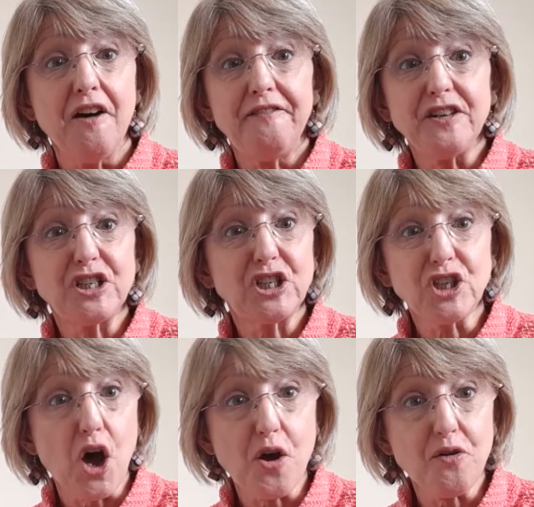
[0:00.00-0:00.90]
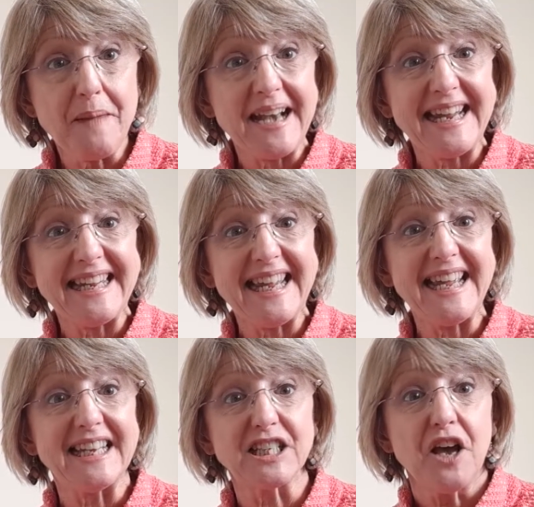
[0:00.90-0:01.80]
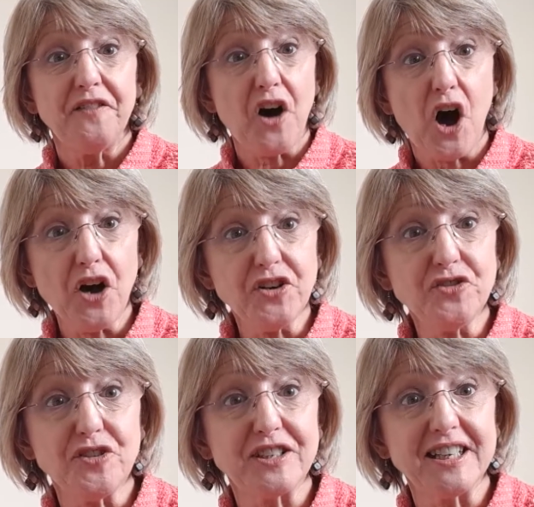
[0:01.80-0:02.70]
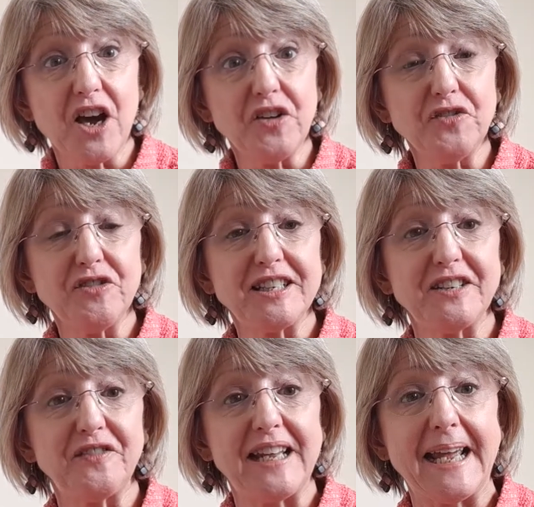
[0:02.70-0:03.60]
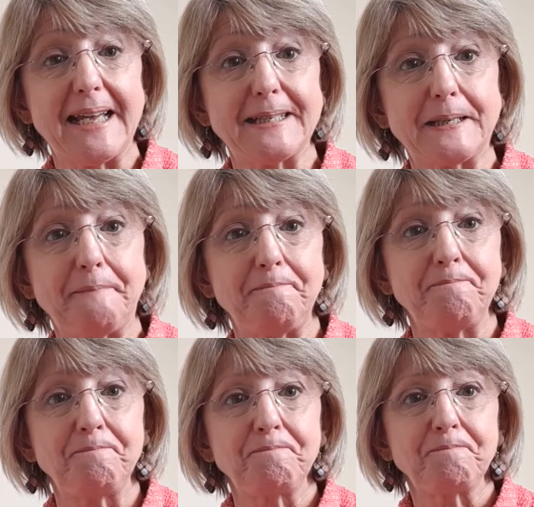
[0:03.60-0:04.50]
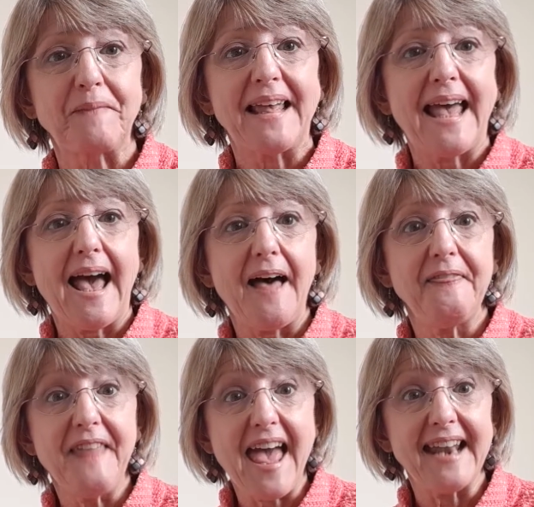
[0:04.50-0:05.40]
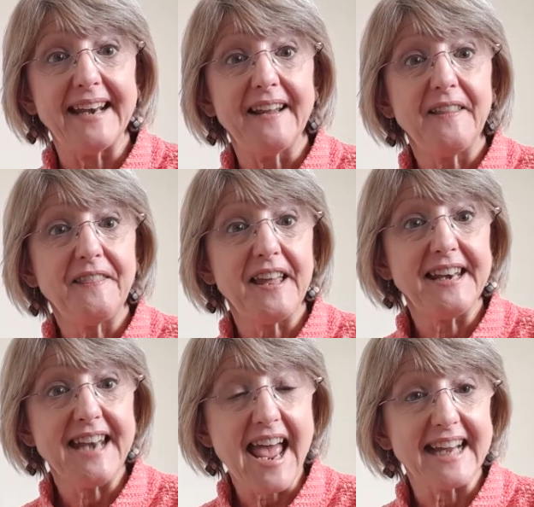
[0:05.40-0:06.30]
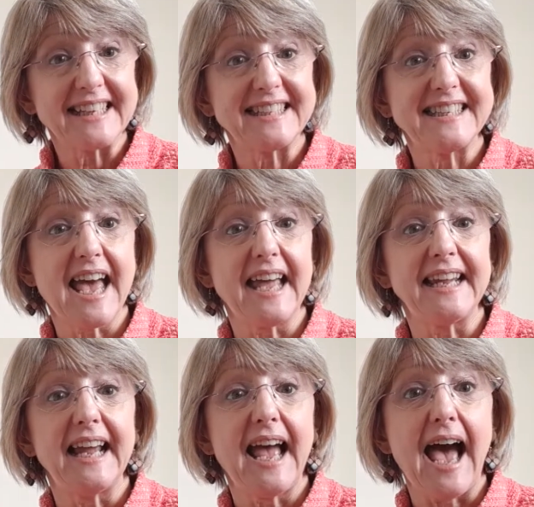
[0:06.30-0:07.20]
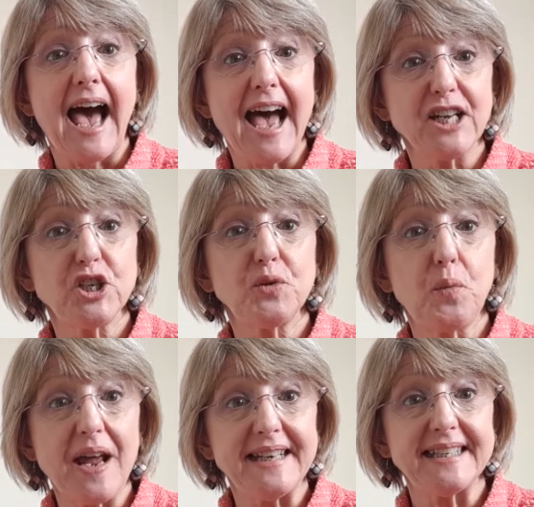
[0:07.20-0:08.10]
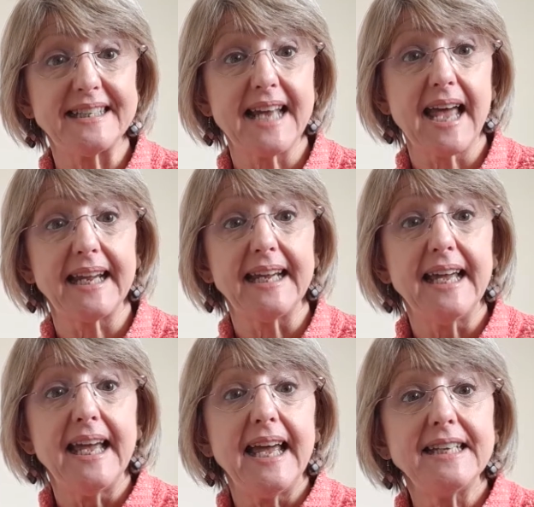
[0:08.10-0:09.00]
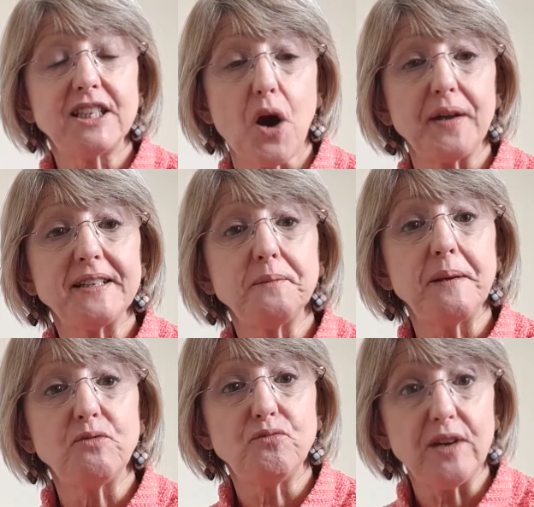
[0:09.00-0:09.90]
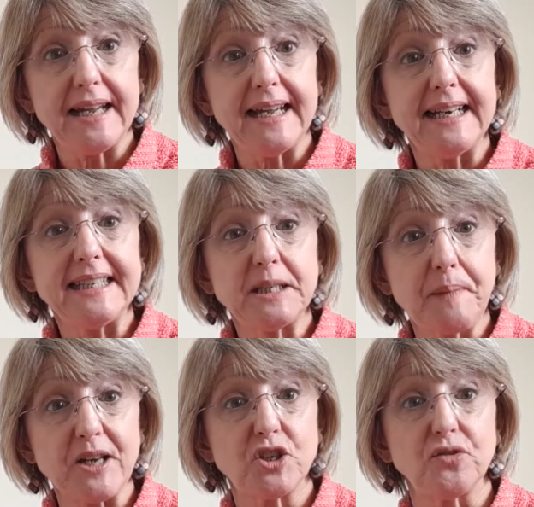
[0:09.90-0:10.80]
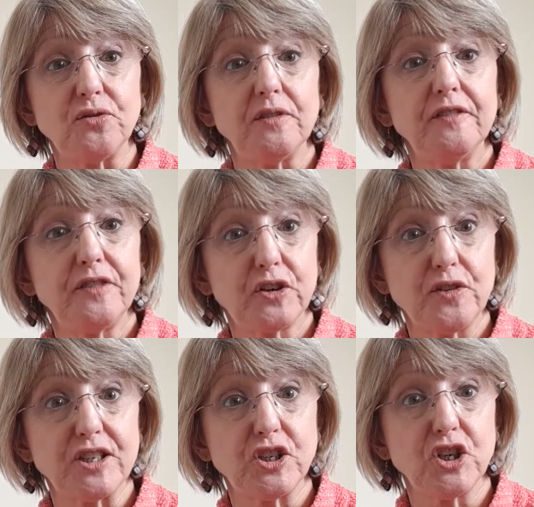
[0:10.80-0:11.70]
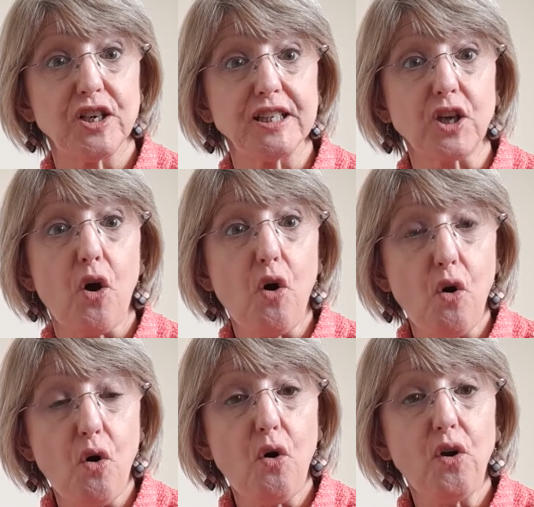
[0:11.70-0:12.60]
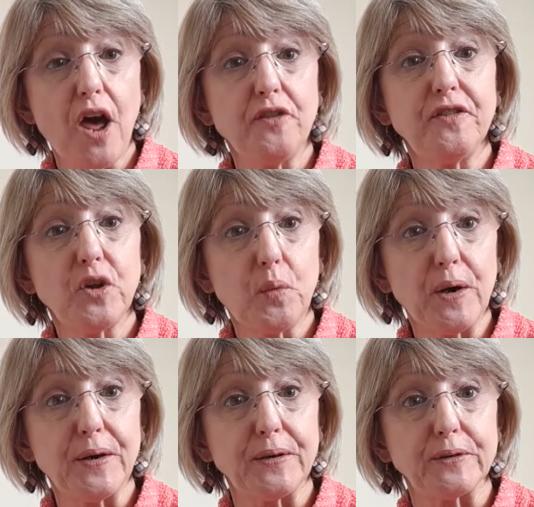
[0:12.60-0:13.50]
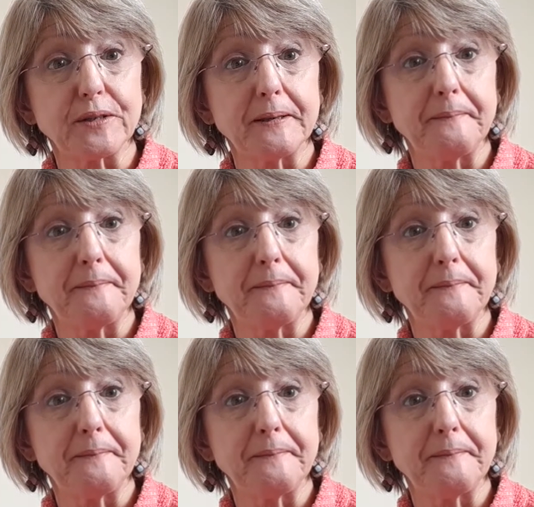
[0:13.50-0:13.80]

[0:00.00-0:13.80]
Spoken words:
for so many years, for hundreds and hundreds of years. And then the next day, Ash Wednesday, is going to be really special for Christians all over the world.